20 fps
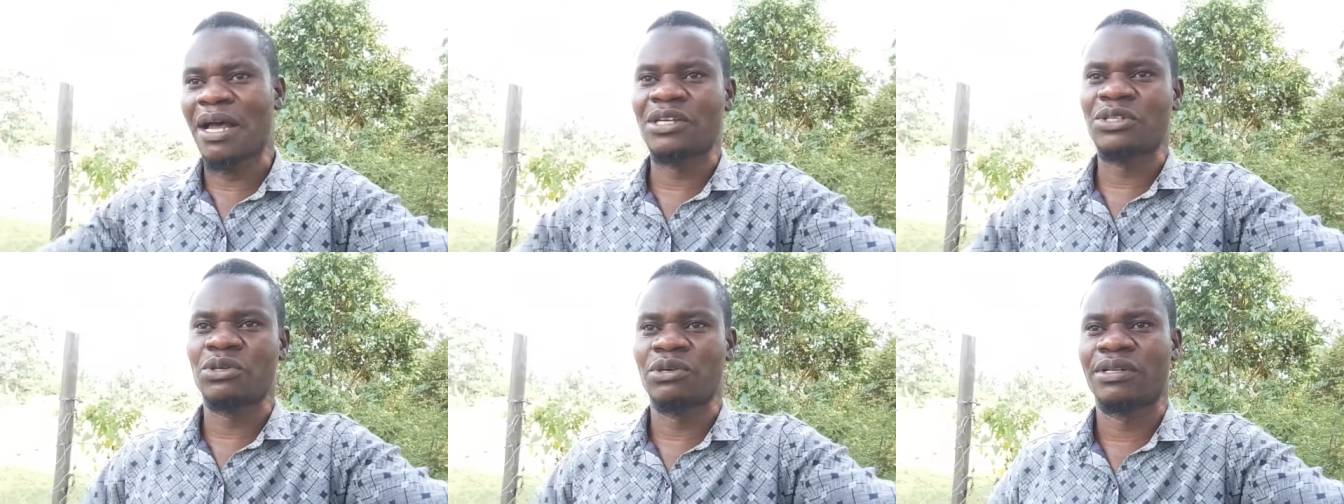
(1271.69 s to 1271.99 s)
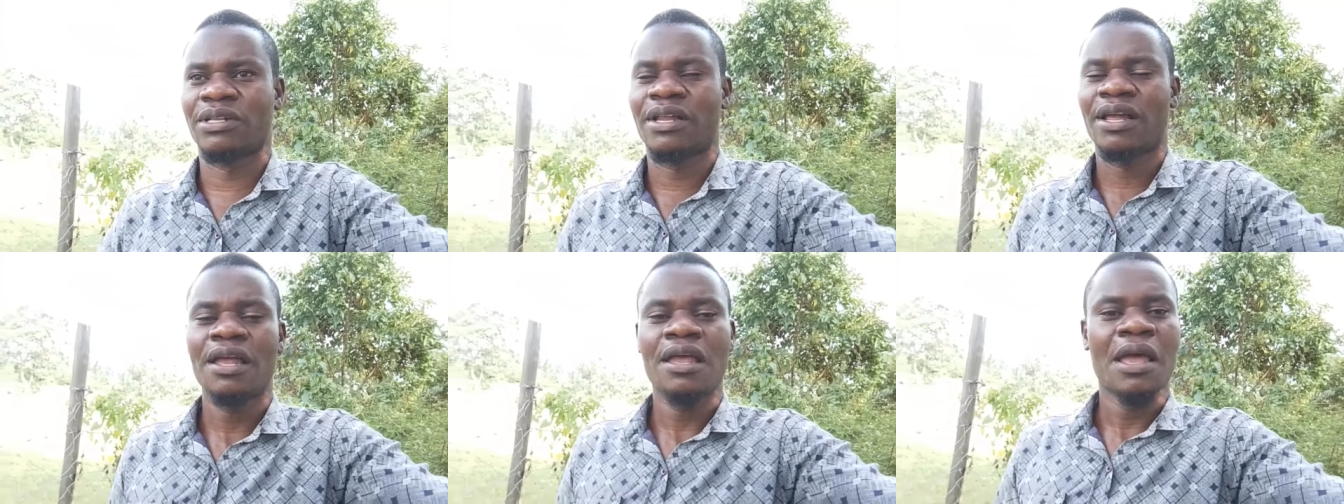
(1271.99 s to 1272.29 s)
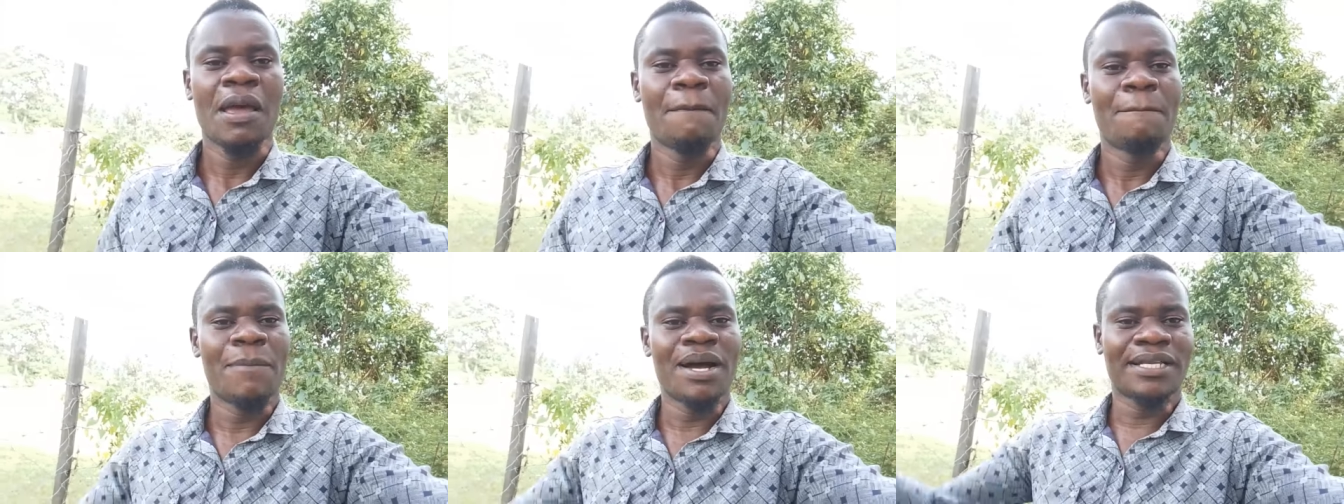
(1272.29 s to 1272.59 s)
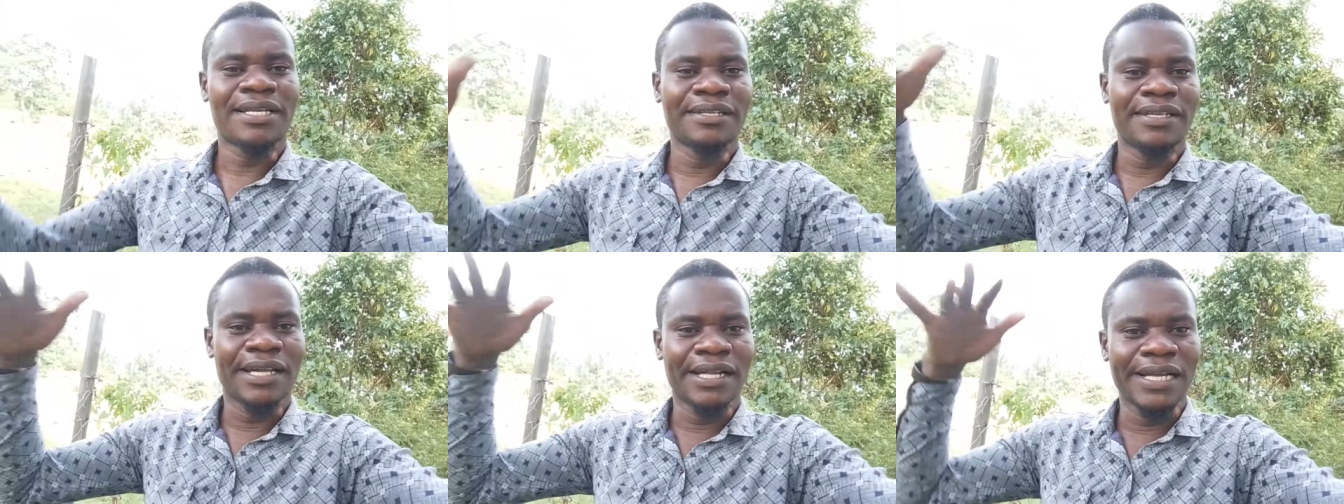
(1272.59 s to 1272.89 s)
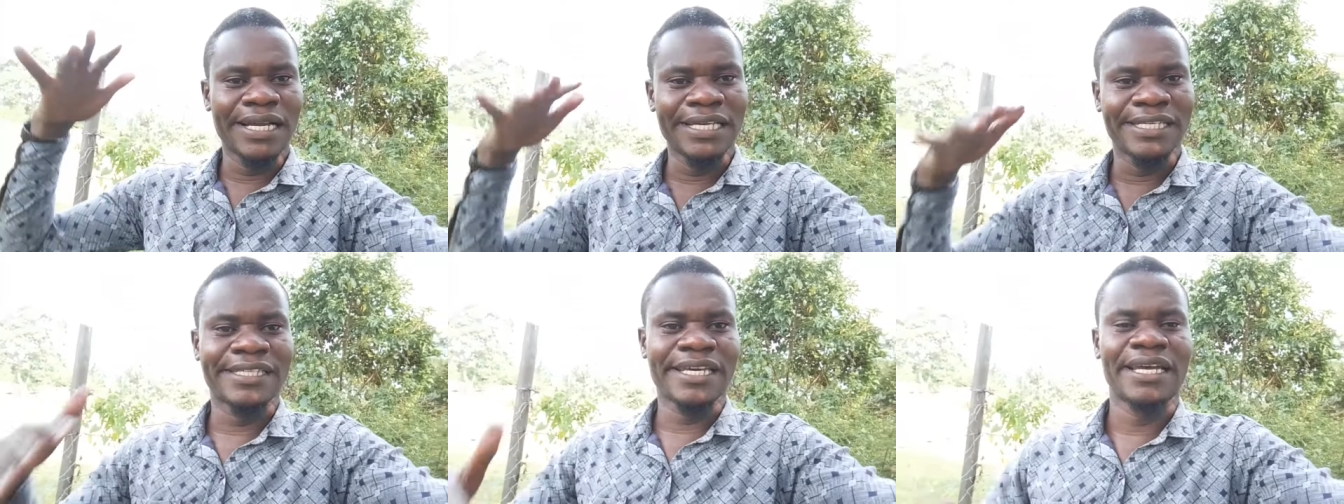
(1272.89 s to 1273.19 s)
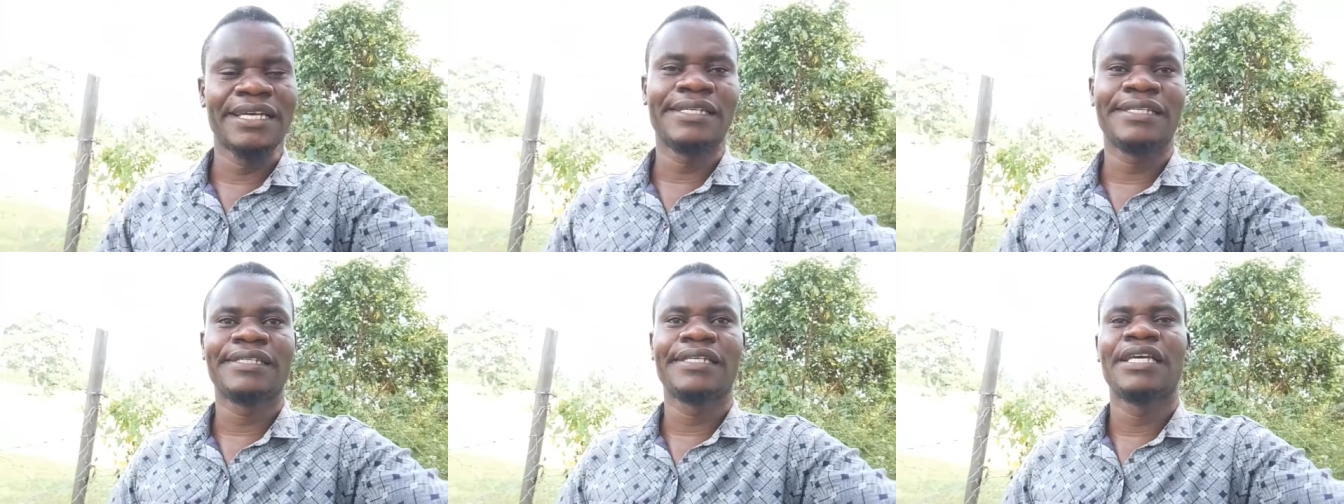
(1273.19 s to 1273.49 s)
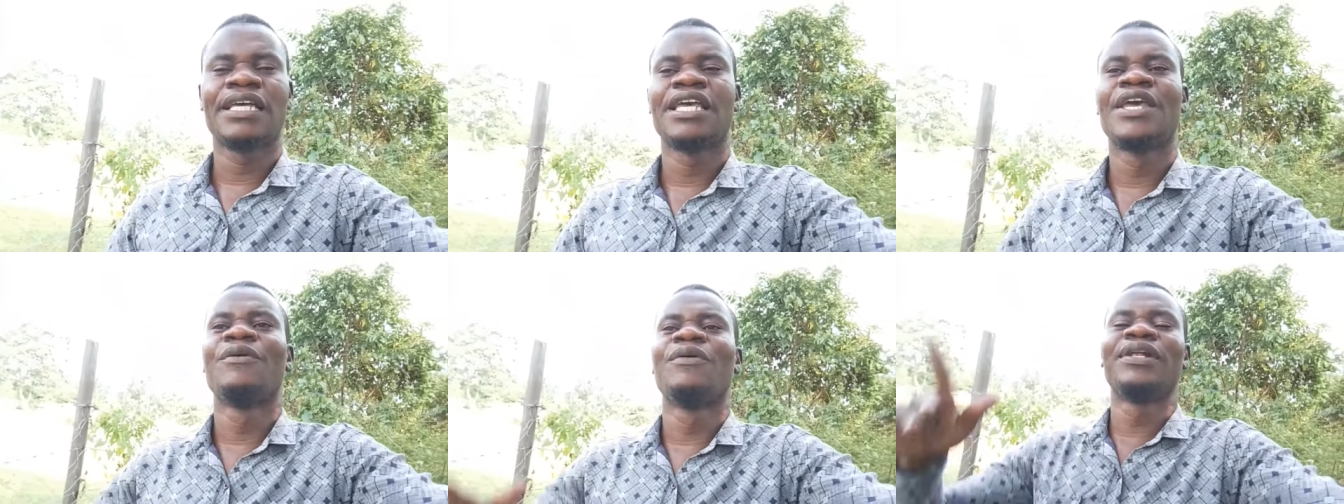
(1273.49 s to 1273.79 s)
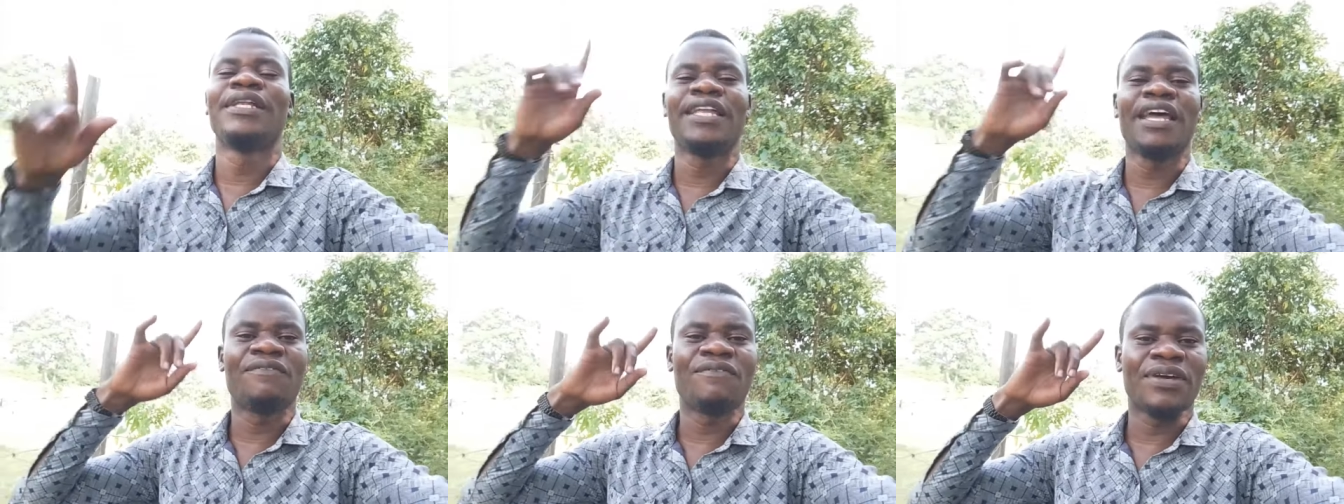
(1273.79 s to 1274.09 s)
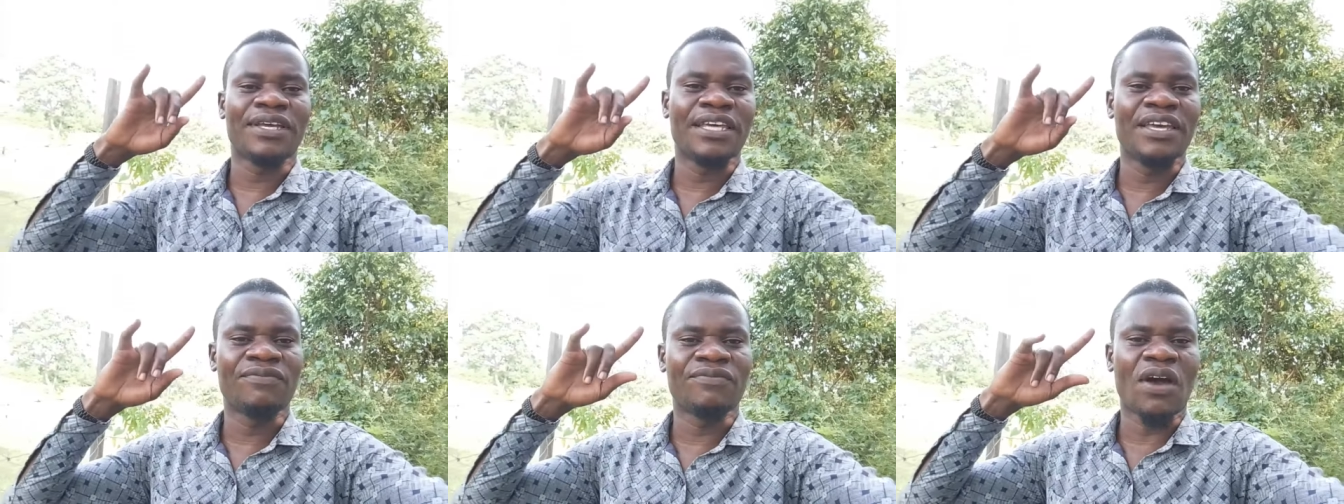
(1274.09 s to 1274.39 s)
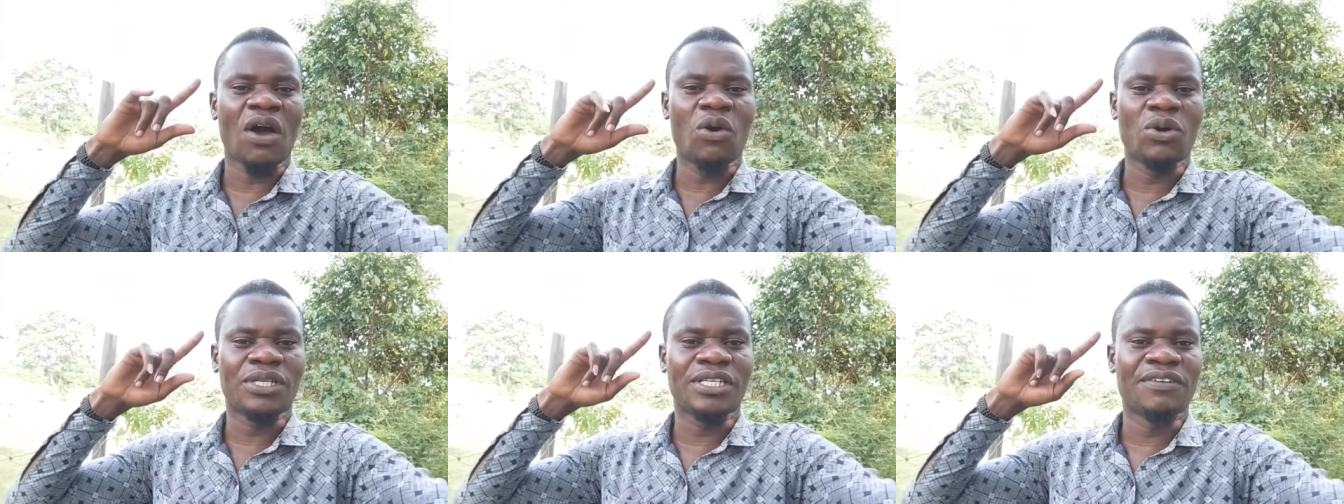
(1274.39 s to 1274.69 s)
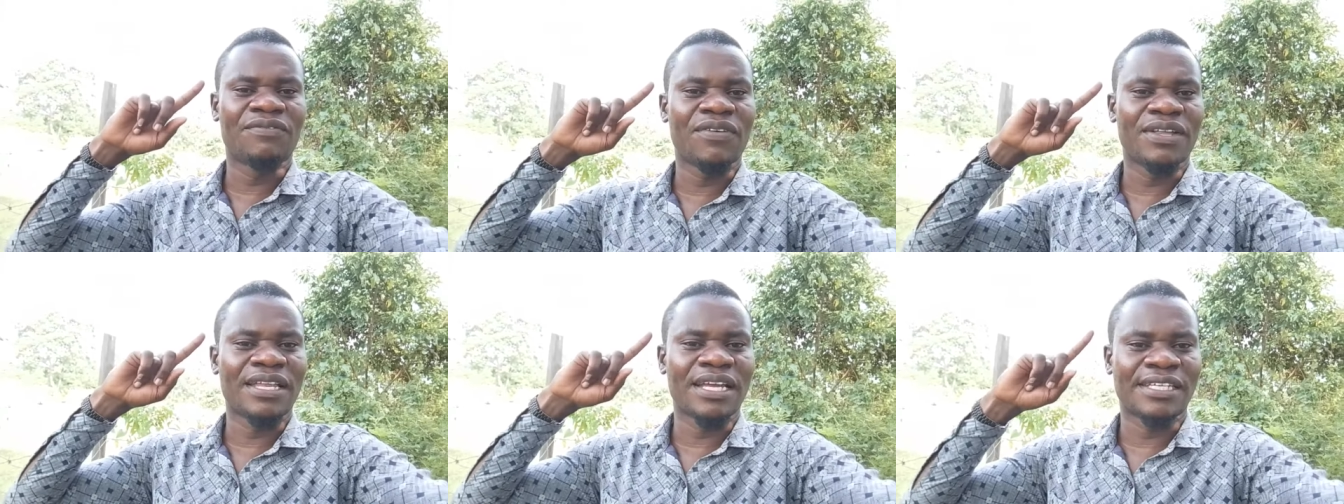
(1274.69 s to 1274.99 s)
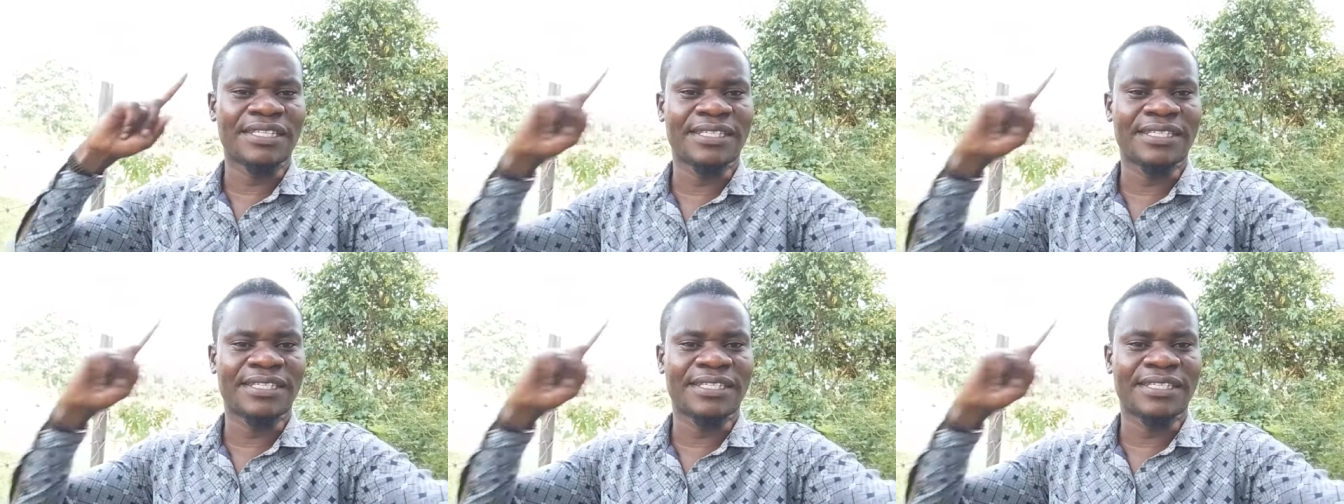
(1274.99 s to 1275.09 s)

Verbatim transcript: But in the real sense, he will never give out even a cent